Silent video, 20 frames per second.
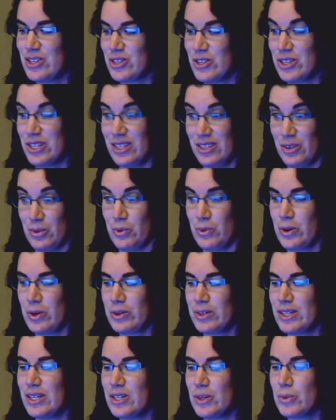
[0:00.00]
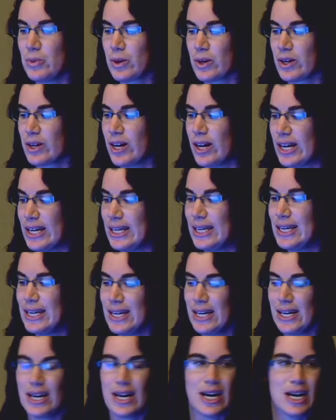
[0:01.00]
country in the world need to work on,
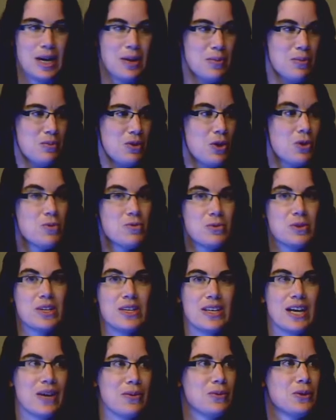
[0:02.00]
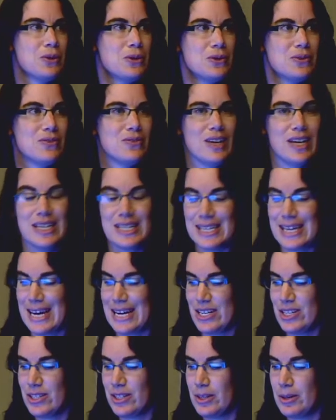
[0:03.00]
hopefully that will
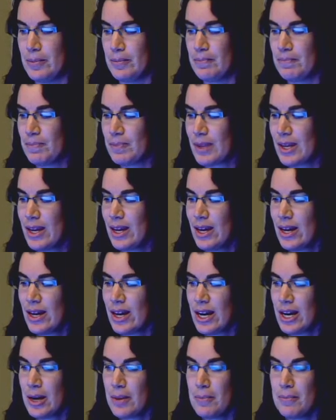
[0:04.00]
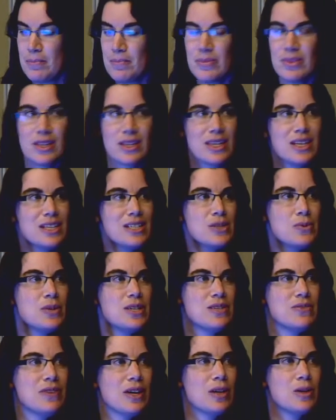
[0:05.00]
engage them. The kits
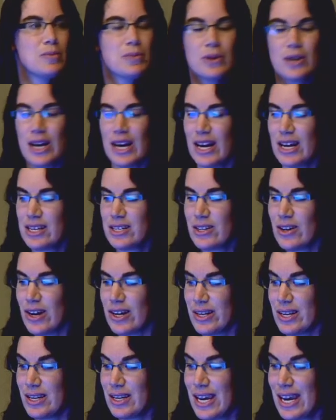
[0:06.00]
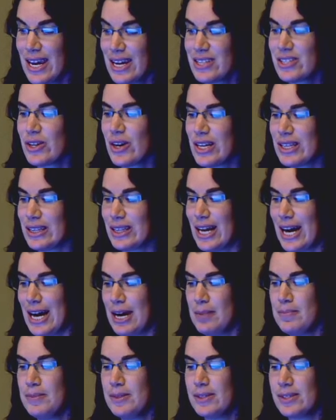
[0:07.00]
we develop are hands-on
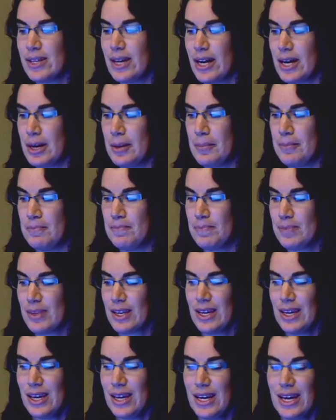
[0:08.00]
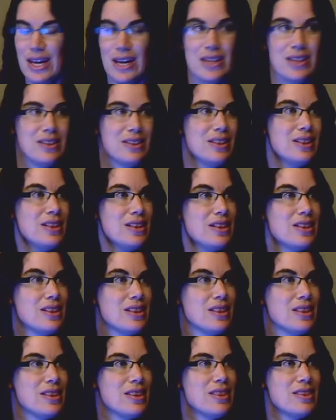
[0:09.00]
labs, and
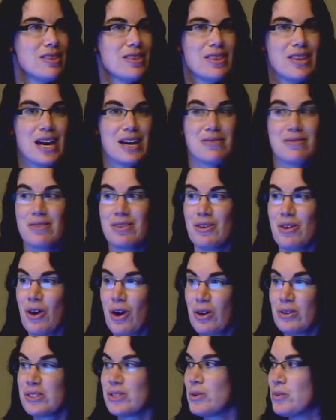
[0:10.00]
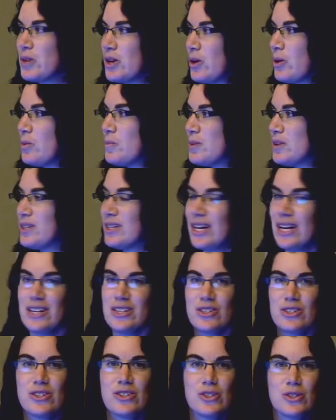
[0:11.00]
that also we hope
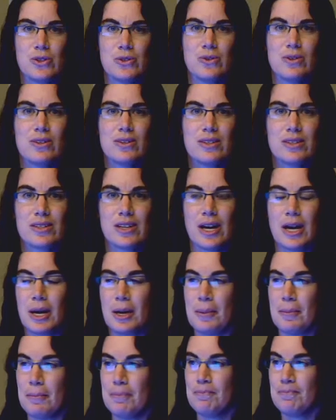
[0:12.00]
engages students,